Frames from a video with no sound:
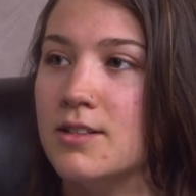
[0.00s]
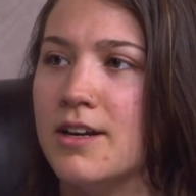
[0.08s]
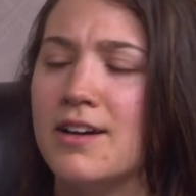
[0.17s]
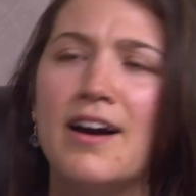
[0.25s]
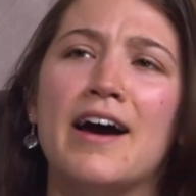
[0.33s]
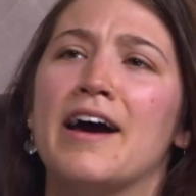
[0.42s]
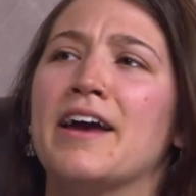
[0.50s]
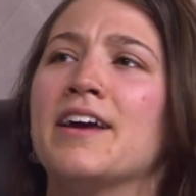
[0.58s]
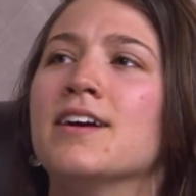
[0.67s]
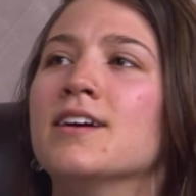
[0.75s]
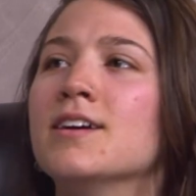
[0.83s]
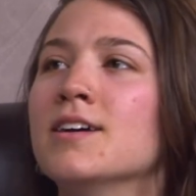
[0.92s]
Like,
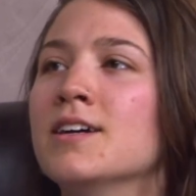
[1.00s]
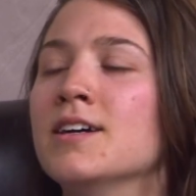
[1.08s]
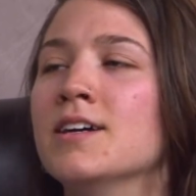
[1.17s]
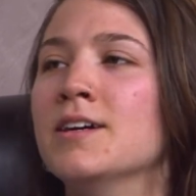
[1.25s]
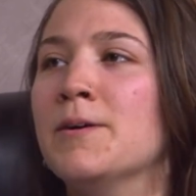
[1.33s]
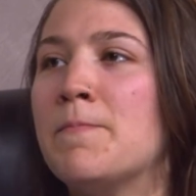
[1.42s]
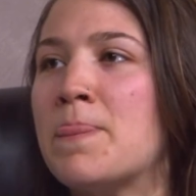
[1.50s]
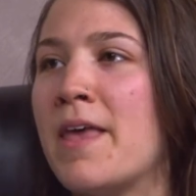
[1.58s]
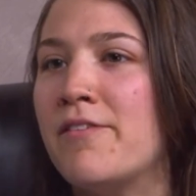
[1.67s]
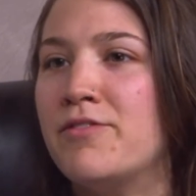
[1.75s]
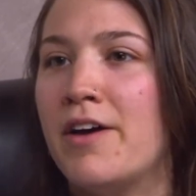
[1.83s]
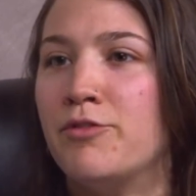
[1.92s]
I
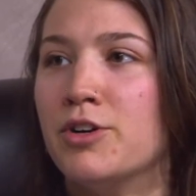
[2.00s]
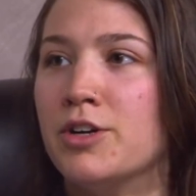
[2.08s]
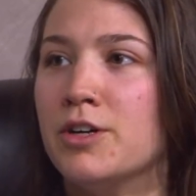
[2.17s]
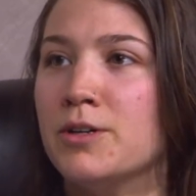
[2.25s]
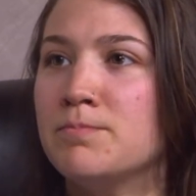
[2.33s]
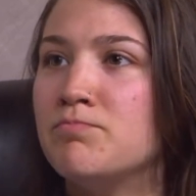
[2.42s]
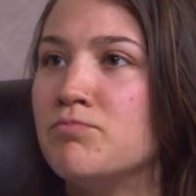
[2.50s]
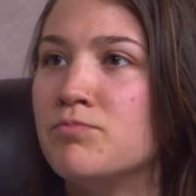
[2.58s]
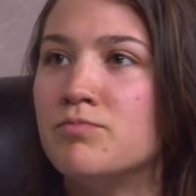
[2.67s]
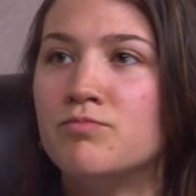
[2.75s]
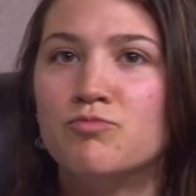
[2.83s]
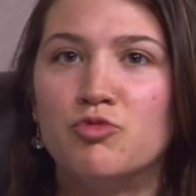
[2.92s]
have never
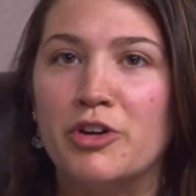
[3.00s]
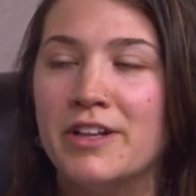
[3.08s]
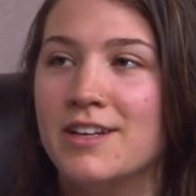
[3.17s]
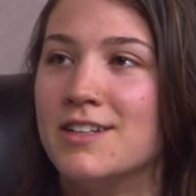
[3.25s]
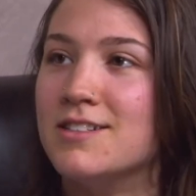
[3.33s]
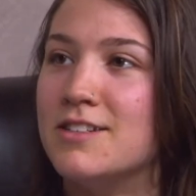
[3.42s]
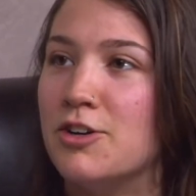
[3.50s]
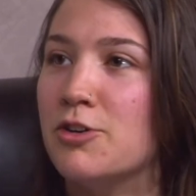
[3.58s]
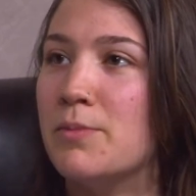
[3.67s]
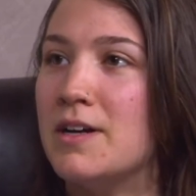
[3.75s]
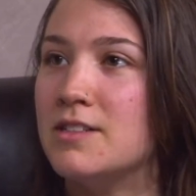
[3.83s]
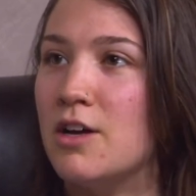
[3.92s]
really
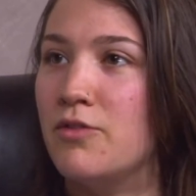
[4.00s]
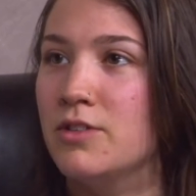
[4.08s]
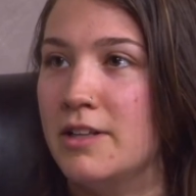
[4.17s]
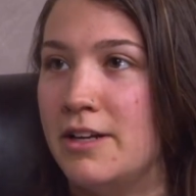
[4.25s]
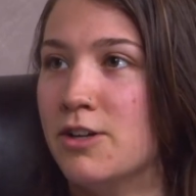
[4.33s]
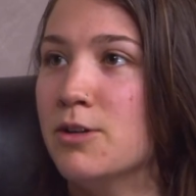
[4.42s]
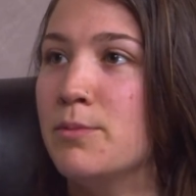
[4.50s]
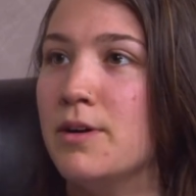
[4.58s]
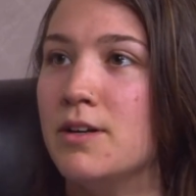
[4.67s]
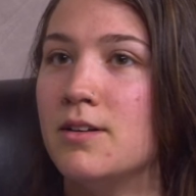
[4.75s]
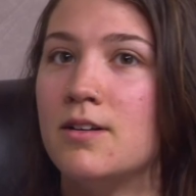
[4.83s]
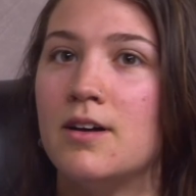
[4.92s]
considered myself a leader,
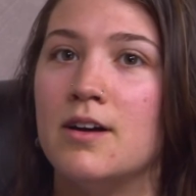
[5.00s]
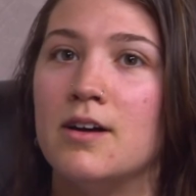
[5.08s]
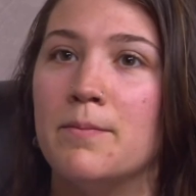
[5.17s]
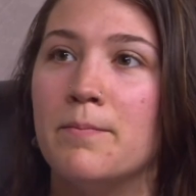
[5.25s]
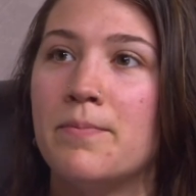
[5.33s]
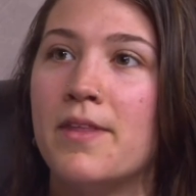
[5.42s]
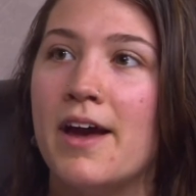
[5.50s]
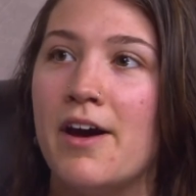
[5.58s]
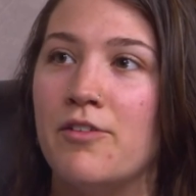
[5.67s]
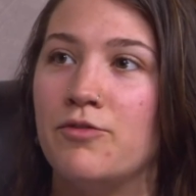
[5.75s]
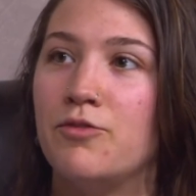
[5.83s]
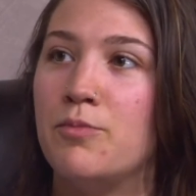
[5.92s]
but
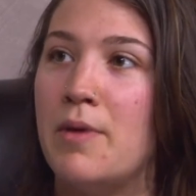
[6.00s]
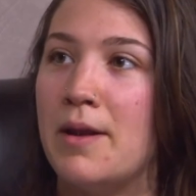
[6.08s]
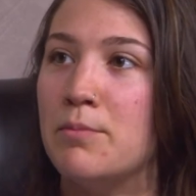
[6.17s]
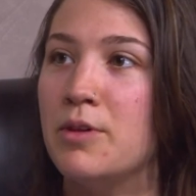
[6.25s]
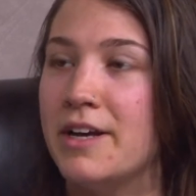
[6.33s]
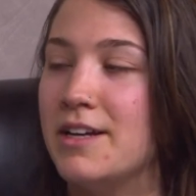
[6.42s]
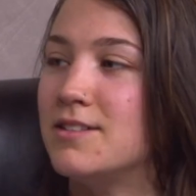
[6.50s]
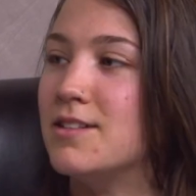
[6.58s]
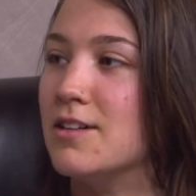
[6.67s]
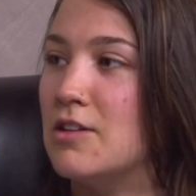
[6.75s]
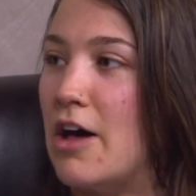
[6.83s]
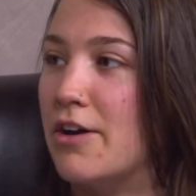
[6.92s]
have been placed
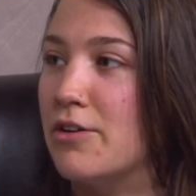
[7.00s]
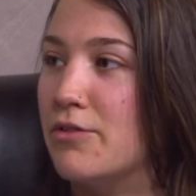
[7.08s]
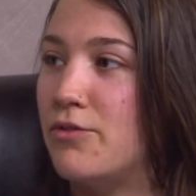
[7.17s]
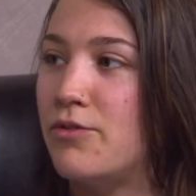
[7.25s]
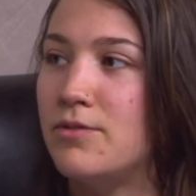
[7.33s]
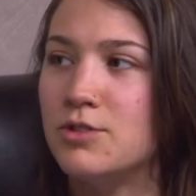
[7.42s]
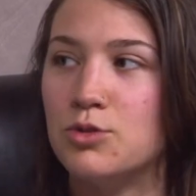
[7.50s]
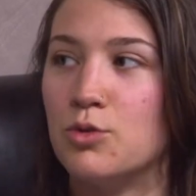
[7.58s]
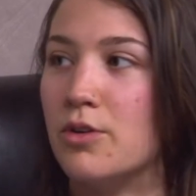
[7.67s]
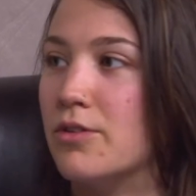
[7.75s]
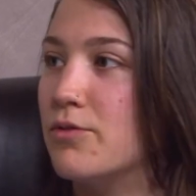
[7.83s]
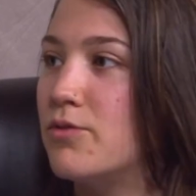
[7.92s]
in a lot of
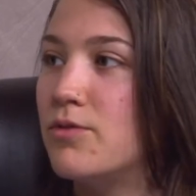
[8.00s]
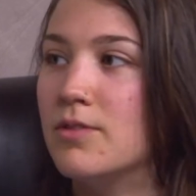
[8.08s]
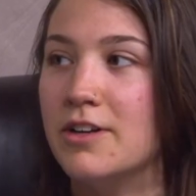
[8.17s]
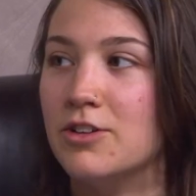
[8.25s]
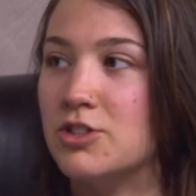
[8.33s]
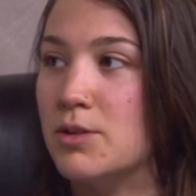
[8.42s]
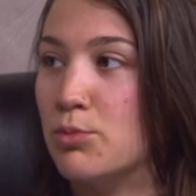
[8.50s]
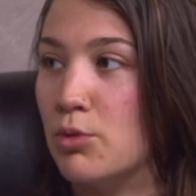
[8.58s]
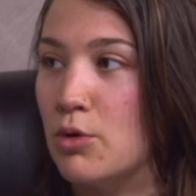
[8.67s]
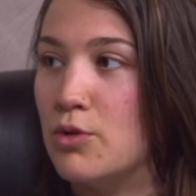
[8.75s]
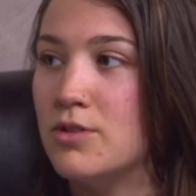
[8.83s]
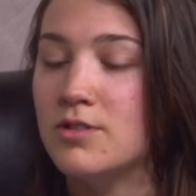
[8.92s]
sort of leadership
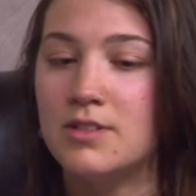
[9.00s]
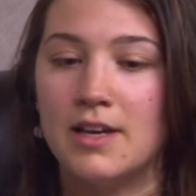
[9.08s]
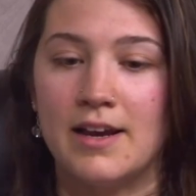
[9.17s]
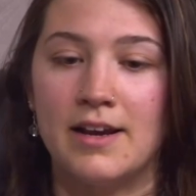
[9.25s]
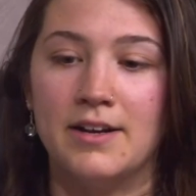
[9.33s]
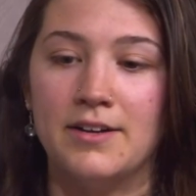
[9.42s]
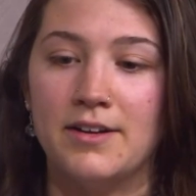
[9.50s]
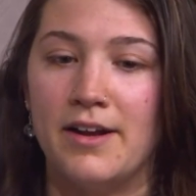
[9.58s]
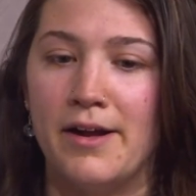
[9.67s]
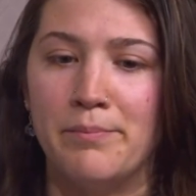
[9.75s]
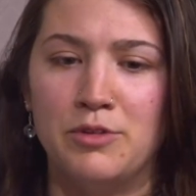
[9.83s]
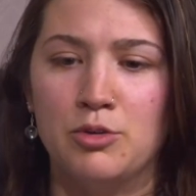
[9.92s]
roles, and
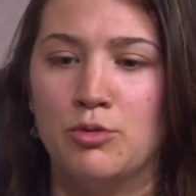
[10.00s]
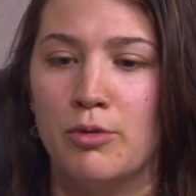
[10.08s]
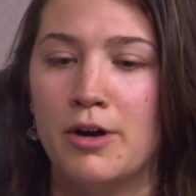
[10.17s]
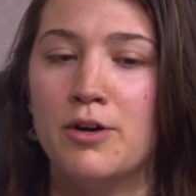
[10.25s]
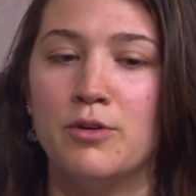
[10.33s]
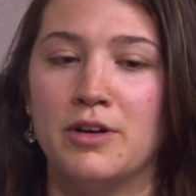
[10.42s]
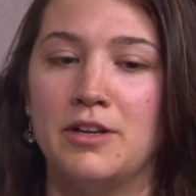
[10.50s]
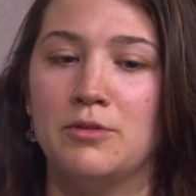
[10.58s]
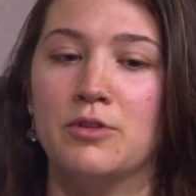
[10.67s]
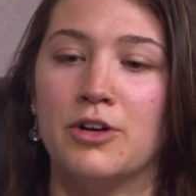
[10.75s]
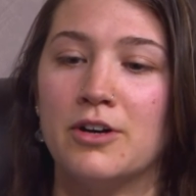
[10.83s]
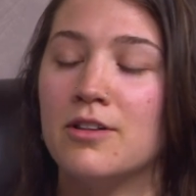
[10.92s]
you grow and you
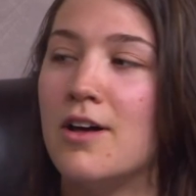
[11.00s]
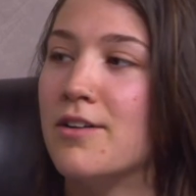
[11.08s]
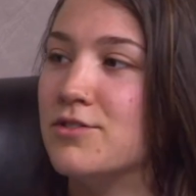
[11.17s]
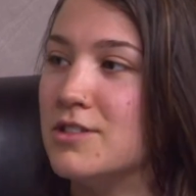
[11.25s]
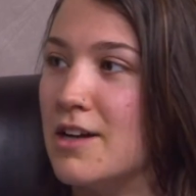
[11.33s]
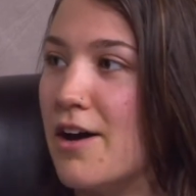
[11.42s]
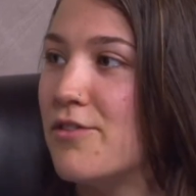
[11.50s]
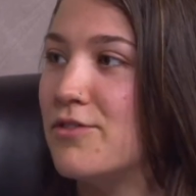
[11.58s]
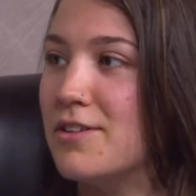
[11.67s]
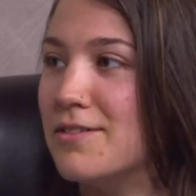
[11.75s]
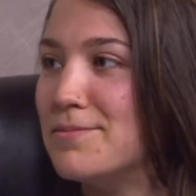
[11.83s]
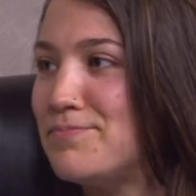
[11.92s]
learn a lot of stuff,
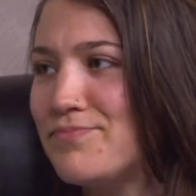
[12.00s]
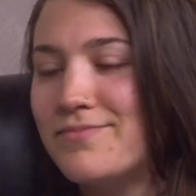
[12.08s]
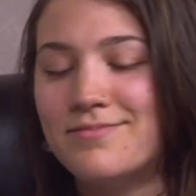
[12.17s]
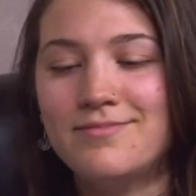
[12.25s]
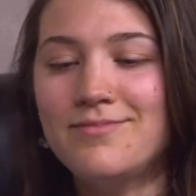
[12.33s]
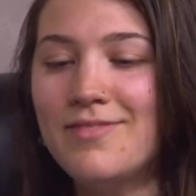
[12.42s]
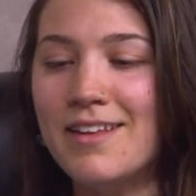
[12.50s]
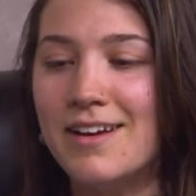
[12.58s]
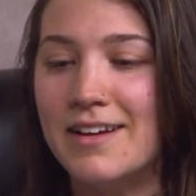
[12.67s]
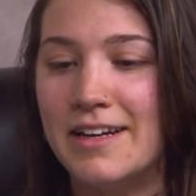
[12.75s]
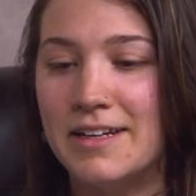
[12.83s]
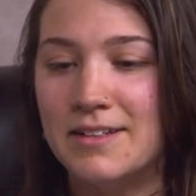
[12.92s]
and
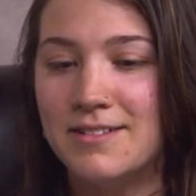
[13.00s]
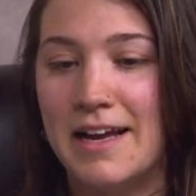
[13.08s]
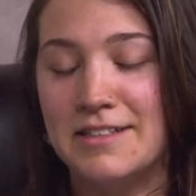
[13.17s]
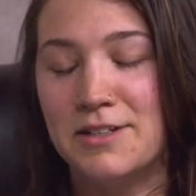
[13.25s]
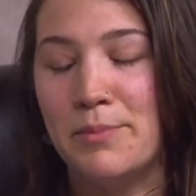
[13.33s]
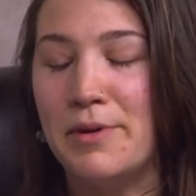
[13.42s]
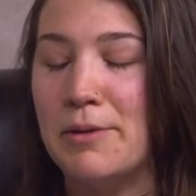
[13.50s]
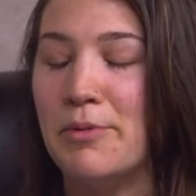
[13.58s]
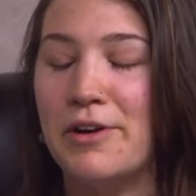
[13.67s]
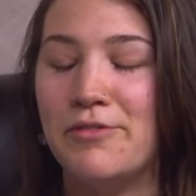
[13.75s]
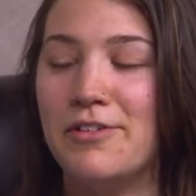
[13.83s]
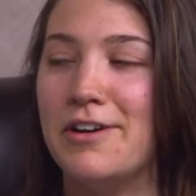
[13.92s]
it ends up being
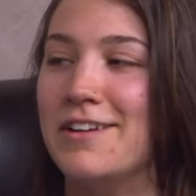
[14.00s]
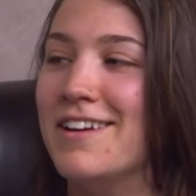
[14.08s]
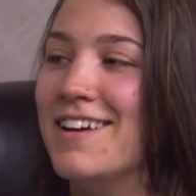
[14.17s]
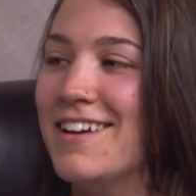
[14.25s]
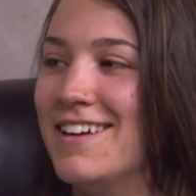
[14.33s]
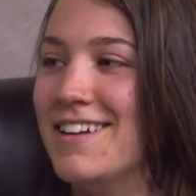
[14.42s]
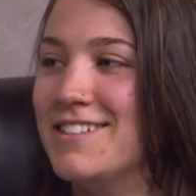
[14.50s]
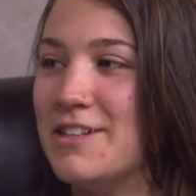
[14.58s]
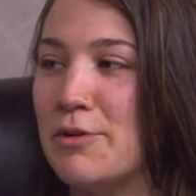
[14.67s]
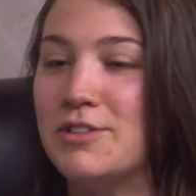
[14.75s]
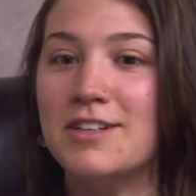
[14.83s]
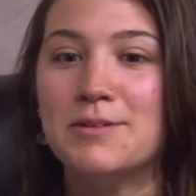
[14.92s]
pretty fun.
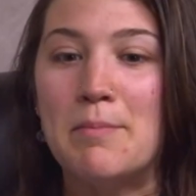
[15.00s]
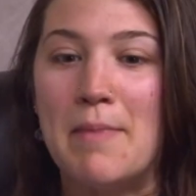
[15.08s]
So it doesn't